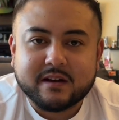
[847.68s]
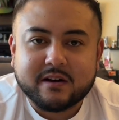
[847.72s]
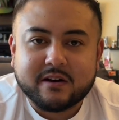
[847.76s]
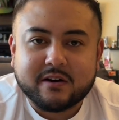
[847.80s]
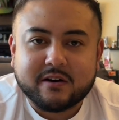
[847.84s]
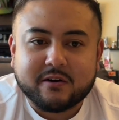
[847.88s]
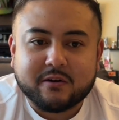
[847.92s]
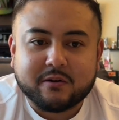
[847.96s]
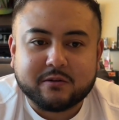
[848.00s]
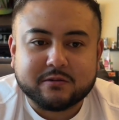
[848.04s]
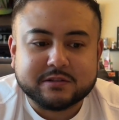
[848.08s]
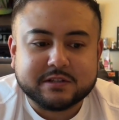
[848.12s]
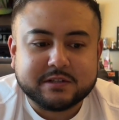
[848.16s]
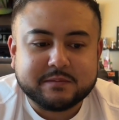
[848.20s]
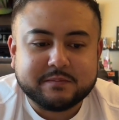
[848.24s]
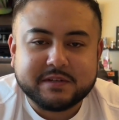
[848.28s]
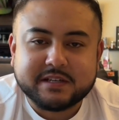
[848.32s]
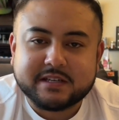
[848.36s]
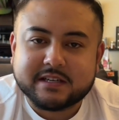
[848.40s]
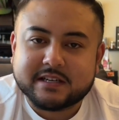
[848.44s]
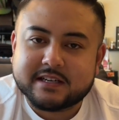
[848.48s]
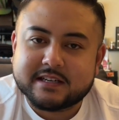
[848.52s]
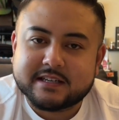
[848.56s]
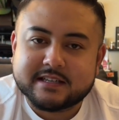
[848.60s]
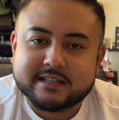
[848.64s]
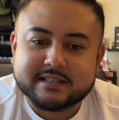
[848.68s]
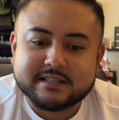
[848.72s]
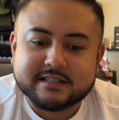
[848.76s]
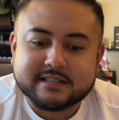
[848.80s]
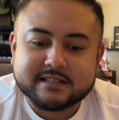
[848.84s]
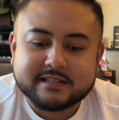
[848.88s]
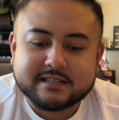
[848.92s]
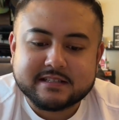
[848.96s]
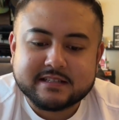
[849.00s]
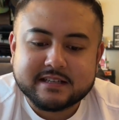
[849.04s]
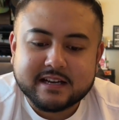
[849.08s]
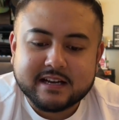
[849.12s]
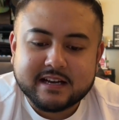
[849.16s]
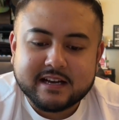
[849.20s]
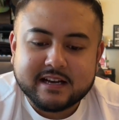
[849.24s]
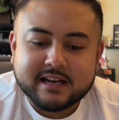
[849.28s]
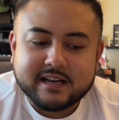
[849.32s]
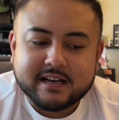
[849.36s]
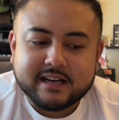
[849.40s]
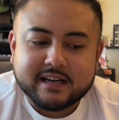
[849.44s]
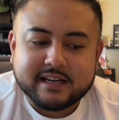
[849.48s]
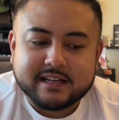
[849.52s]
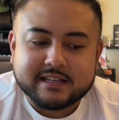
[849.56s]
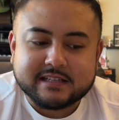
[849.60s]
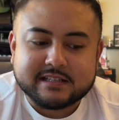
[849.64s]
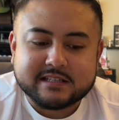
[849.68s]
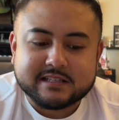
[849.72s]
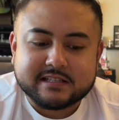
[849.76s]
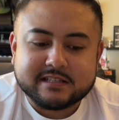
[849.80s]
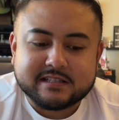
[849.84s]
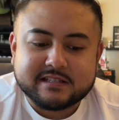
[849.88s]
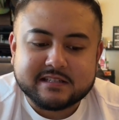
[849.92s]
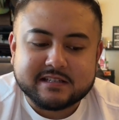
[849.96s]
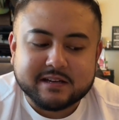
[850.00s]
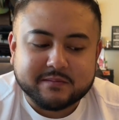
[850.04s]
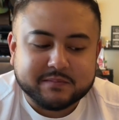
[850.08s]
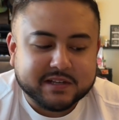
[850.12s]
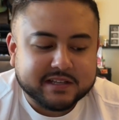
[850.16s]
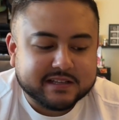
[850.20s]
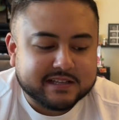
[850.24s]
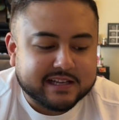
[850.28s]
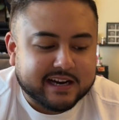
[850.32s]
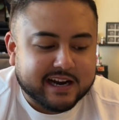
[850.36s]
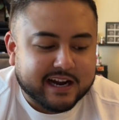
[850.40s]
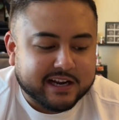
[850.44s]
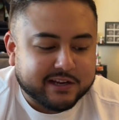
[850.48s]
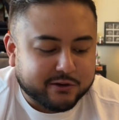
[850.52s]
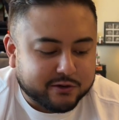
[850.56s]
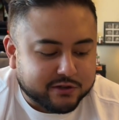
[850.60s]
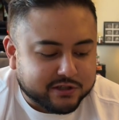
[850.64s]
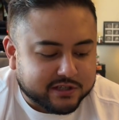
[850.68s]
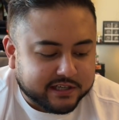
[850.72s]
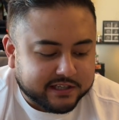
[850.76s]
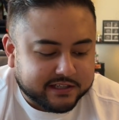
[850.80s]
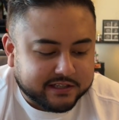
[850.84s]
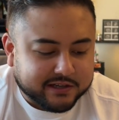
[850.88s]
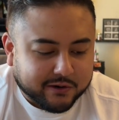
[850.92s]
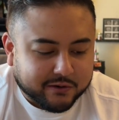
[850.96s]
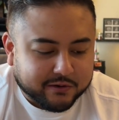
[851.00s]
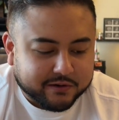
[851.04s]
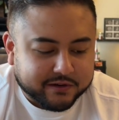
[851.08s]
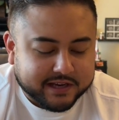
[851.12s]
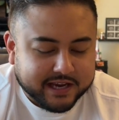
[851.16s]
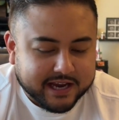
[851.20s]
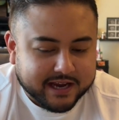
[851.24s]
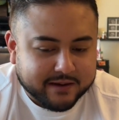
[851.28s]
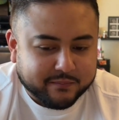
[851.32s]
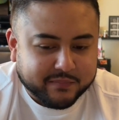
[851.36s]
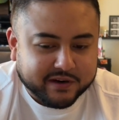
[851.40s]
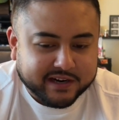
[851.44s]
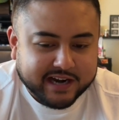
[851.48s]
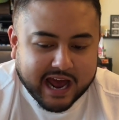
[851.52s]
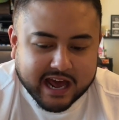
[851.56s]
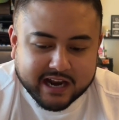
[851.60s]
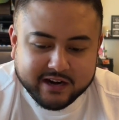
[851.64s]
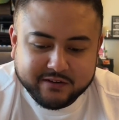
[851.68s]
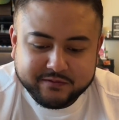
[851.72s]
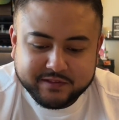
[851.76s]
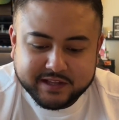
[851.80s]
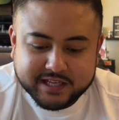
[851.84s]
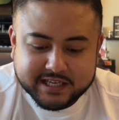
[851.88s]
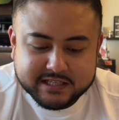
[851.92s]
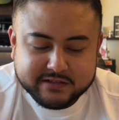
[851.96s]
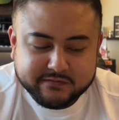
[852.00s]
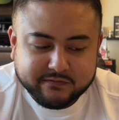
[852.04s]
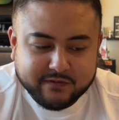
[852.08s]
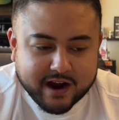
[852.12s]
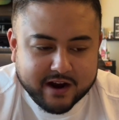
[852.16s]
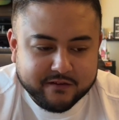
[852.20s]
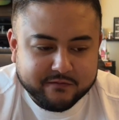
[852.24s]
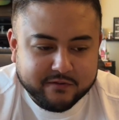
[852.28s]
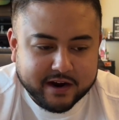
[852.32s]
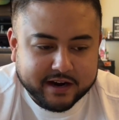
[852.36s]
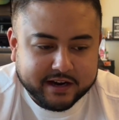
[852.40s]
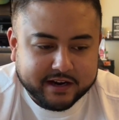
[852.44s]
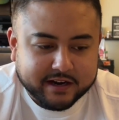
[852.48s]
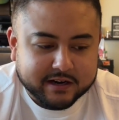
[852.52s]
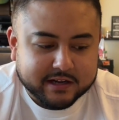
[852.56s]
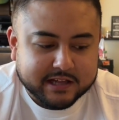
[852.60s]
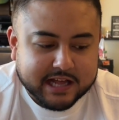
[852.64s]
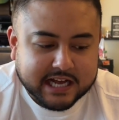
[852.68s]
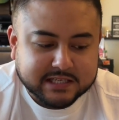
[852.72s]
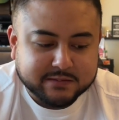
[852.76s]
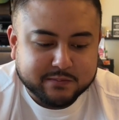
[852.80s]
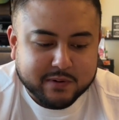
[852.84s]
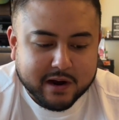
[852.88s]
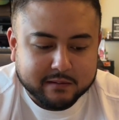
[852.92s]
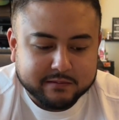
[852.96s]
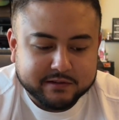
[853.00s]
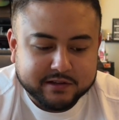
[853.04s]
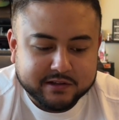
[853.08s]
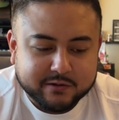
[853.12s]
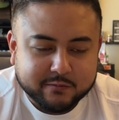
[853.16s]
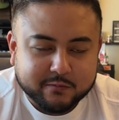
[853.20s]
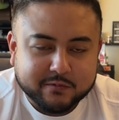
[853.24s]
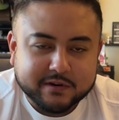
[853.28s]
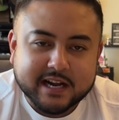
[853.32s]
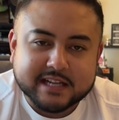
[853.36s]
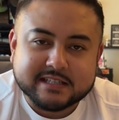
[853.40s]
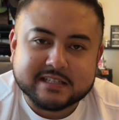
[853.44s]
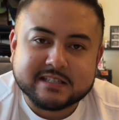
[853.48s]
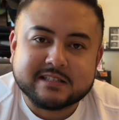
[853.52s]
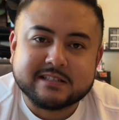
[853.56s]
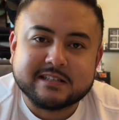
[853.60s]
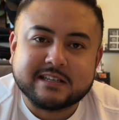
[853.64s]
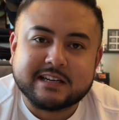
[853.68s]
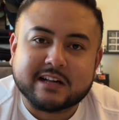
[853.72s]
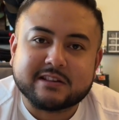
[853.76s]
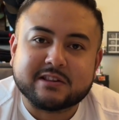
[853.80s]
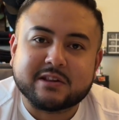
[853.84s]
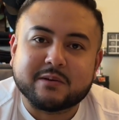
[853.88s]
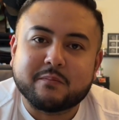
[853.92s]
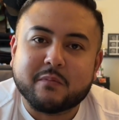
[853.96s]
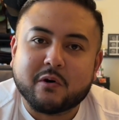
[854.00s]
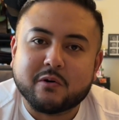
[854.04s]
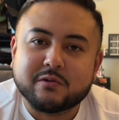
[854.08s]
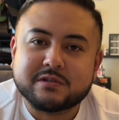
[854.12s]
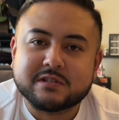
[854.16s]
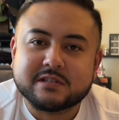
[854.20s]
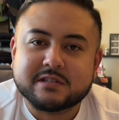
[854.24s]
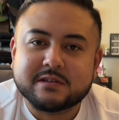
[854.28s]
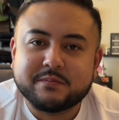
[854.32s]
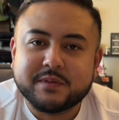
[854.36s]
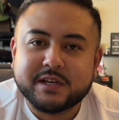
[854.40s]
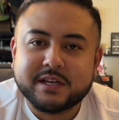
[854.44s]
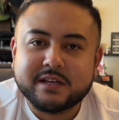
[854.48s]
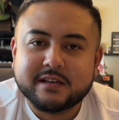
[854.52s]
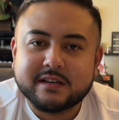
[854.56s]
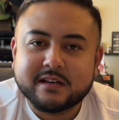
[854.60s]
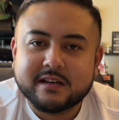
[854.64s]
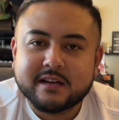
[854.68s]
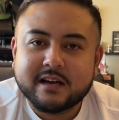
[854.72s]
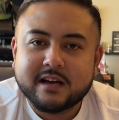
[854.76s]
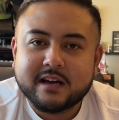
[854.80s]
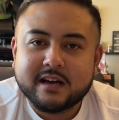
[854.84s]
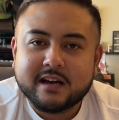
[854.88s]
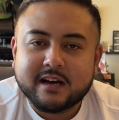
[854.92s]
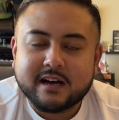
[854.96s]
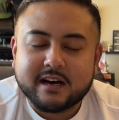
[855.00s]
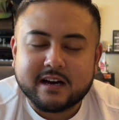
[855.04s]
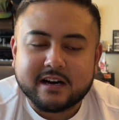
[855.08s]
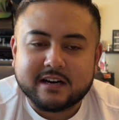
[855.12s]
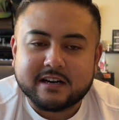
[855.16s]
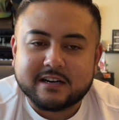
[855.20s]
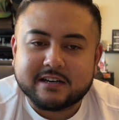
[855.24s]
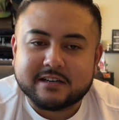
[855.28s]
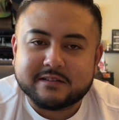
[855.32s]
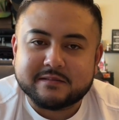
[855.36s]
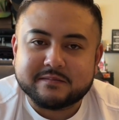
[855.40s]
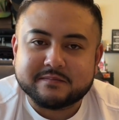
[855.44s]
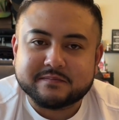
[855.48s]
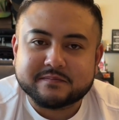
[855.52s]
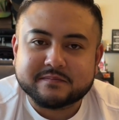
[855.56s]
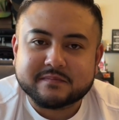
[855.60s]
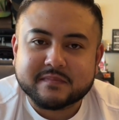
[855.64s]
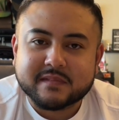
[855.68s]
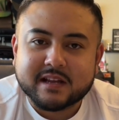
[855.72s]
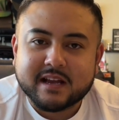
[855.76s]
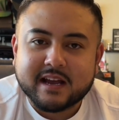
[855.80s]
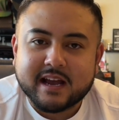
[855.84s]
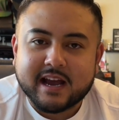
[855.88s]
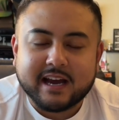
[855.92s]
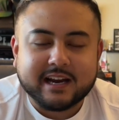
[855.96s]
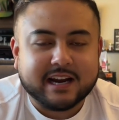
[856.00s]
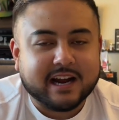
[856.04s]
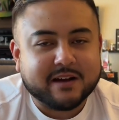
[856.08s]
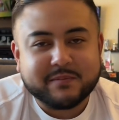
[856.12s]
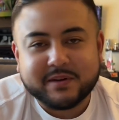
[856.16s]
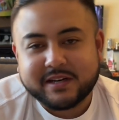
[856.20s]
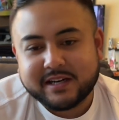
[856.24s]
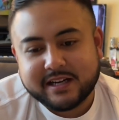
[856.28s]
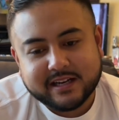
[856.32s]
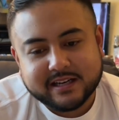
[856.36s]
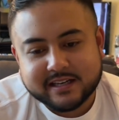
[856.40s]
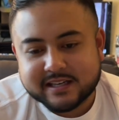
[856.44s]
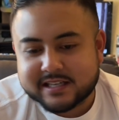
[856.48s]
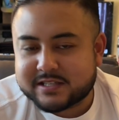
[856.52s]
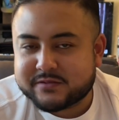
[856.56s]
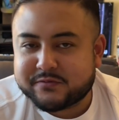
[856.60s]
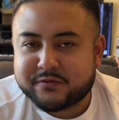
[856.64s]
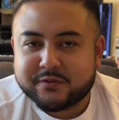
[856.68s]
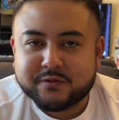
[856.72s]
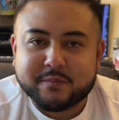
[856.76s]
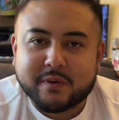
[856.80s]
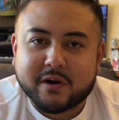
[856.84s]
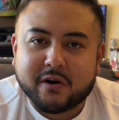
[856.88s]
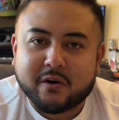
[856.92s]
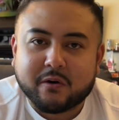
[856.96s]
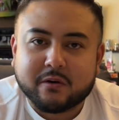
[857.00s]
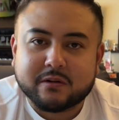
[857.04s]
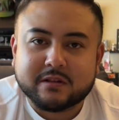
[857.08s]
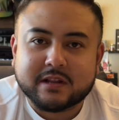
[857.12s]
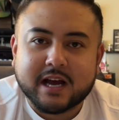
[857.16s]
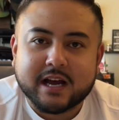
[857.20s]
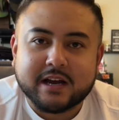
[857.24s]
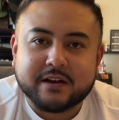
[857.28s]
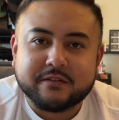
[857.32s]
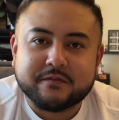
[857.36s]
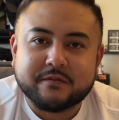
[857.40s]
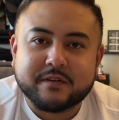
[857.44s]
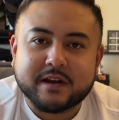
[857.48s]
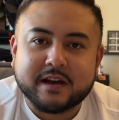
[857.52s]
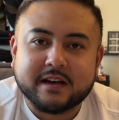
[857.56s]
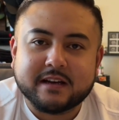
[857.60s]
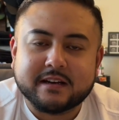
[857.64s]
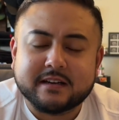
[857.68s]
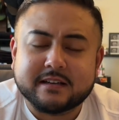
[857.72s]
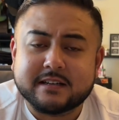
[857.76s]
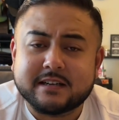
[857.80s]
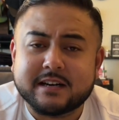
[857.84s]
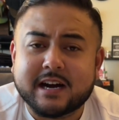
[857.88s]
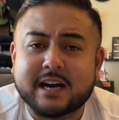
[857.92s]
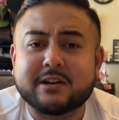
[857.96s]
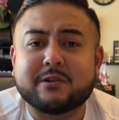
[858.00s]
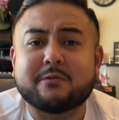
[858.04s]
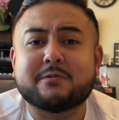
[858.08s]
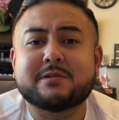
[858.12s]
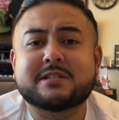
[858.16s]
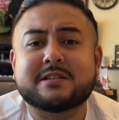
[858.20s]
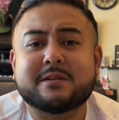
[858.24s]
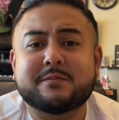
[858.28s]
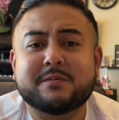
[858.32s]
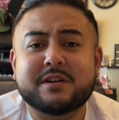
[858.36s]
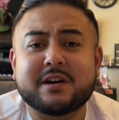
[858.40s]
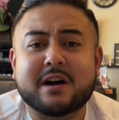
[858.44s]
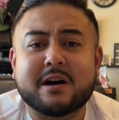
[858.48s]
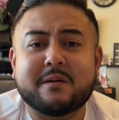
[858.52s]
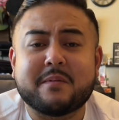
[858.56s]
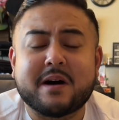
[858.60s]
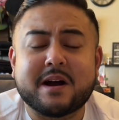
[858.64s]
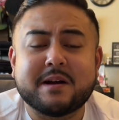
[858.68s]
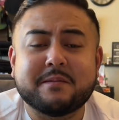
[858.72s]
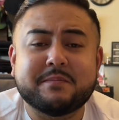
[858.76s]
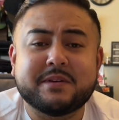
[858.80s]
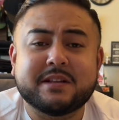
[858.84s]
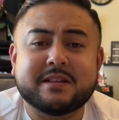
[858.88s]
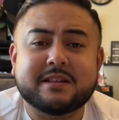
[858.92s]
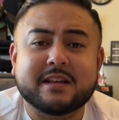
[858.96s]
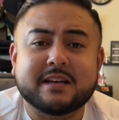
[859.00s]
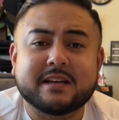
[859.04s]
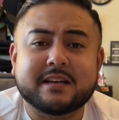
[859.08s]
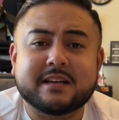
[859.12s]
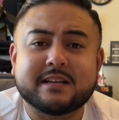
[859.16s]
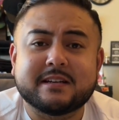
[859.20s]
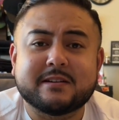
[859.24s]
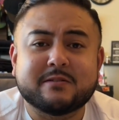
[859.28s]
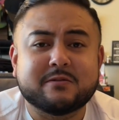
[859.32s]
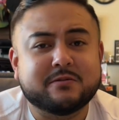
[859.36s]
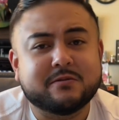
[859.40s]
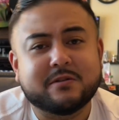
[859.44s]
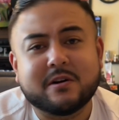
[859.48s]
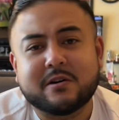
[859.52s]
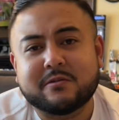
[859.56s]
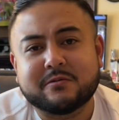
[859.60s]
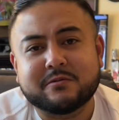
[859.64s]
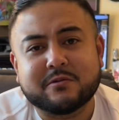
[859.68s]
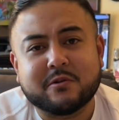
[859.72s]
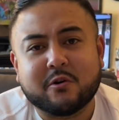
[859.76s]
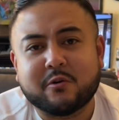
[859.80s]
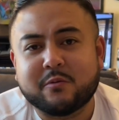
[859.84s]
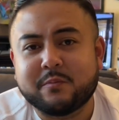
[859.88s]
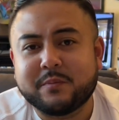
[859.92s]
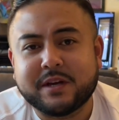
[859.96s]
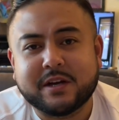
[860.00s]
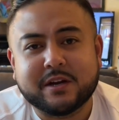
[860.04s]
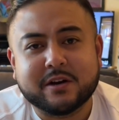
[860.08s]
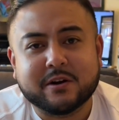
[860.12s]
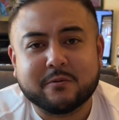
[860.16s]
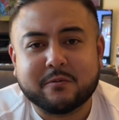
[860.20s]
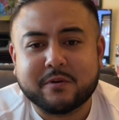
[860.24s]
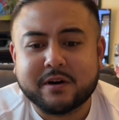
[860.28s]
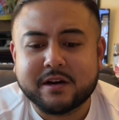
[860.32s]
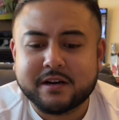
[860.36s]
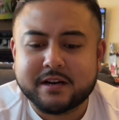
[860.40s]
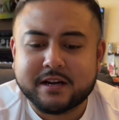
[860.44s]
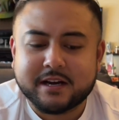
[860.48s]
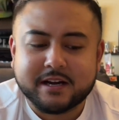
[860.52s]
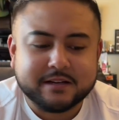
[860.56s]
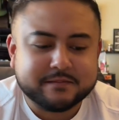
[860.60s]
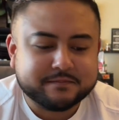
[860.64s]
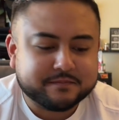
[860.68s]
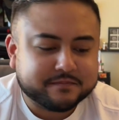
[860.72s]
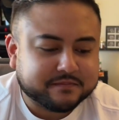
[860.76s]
Only because it's something that I usually don't get, but out of these five right here, that's probably the one that stood out the most to me. And I've been eating this food my whole life, and I know what some of y'all might be thinking who don't know me or whatnot.